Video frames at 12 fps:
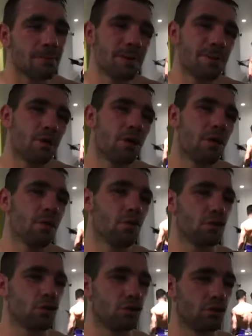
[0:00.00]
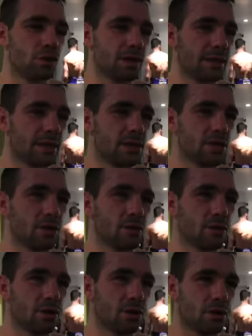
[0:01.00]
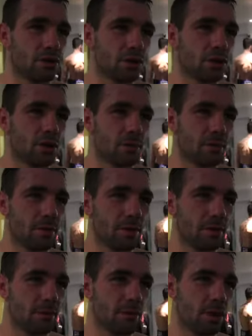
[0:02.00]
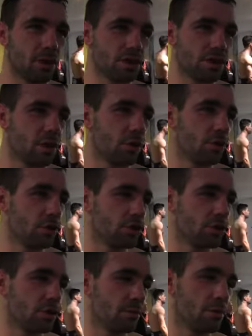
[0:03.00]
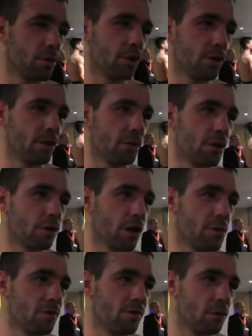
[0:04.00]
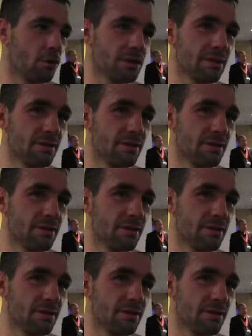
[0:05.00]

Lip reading: I'm not sure, really. Do you know, I personally, I wanted to put on a great performance.